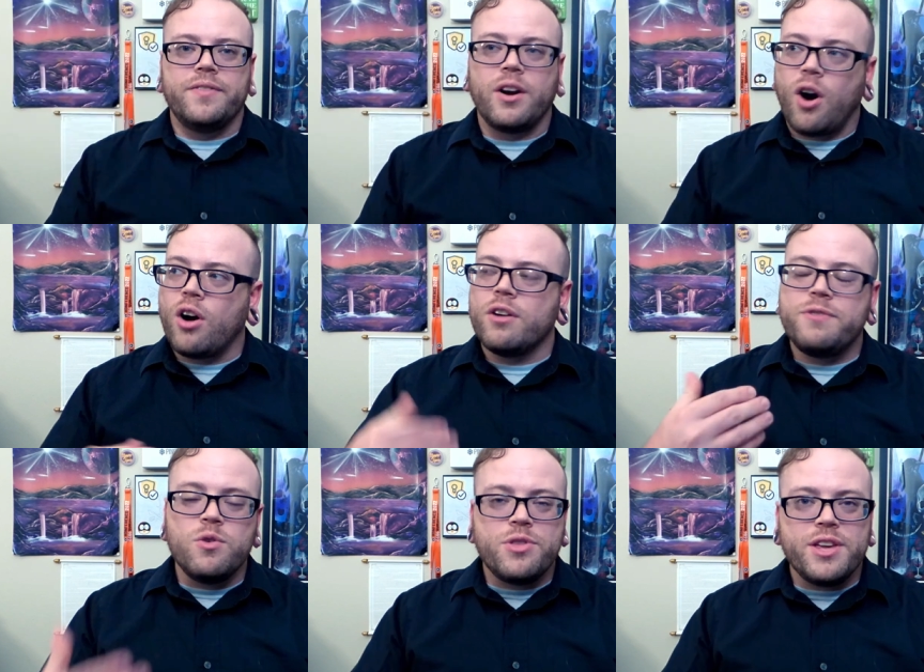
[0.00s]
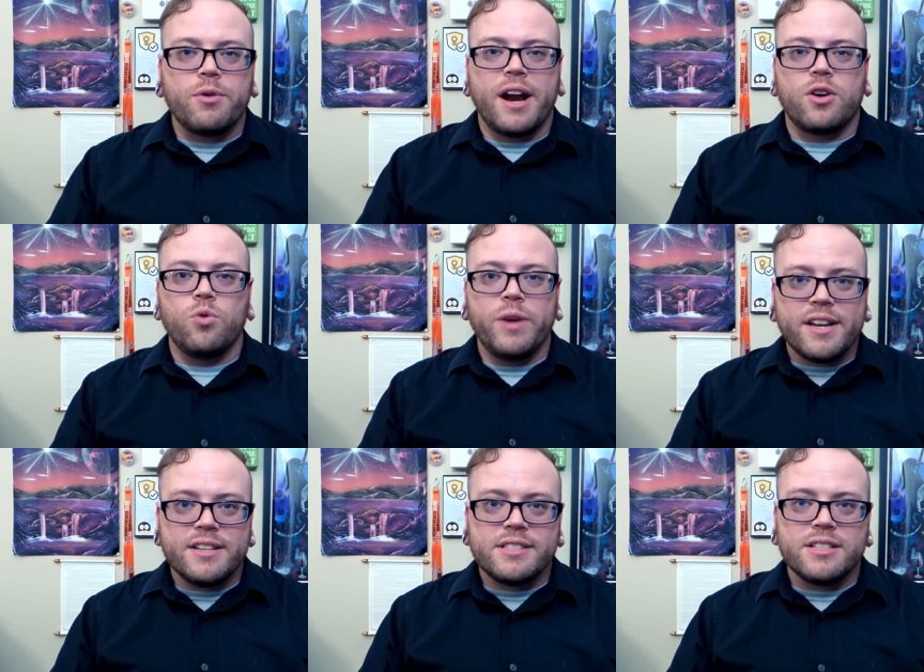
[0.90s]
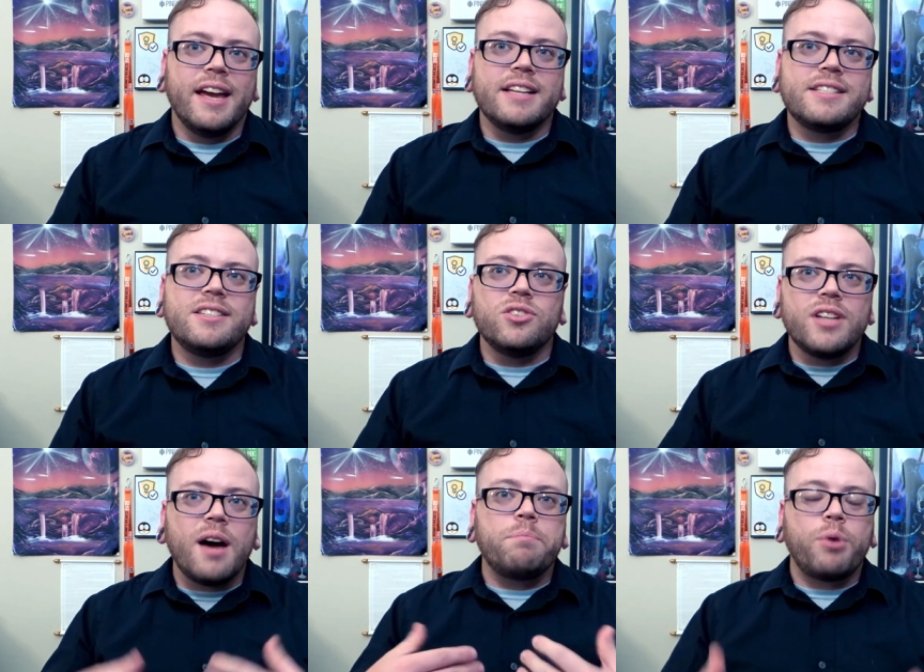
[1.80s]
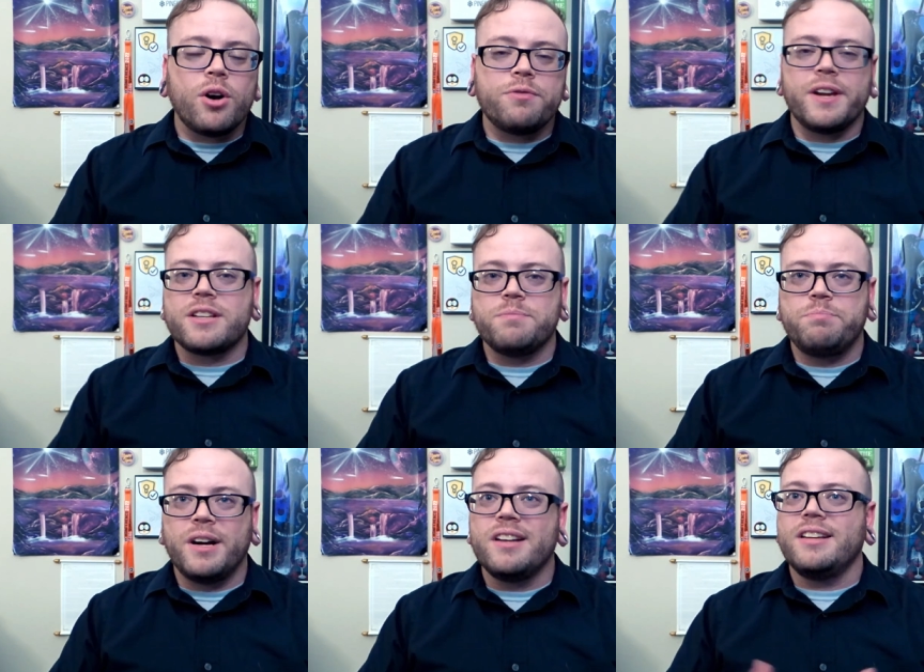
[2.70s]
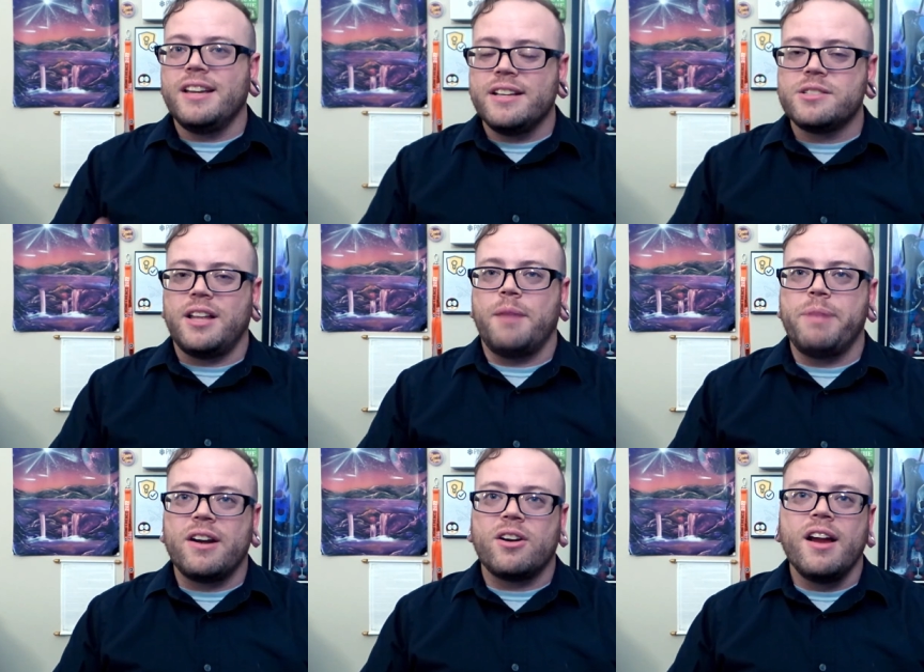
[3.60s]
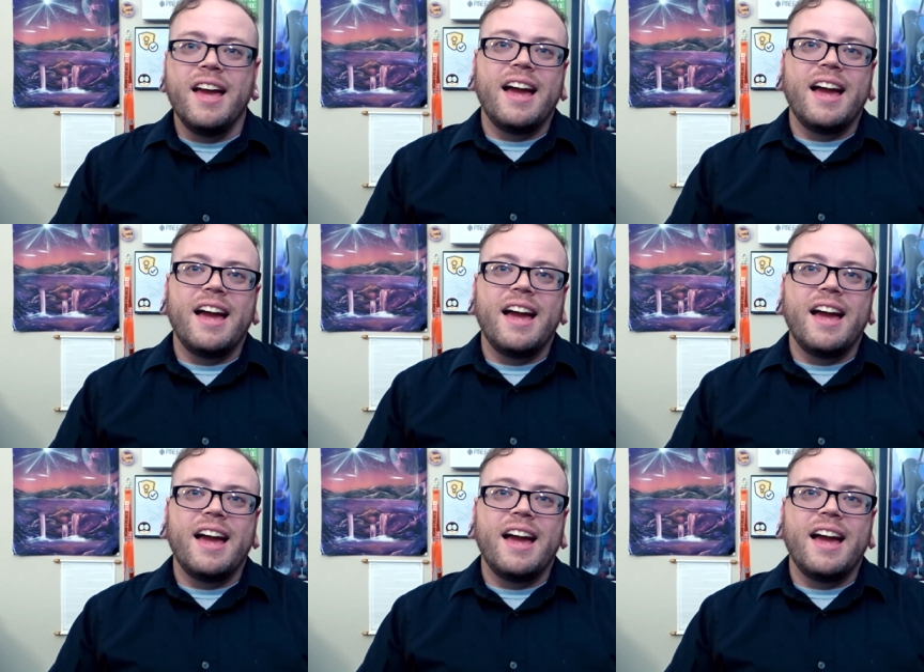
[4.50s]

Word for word: There are a few theoretical weaknesses. It's still not perfect, but it is a lot better.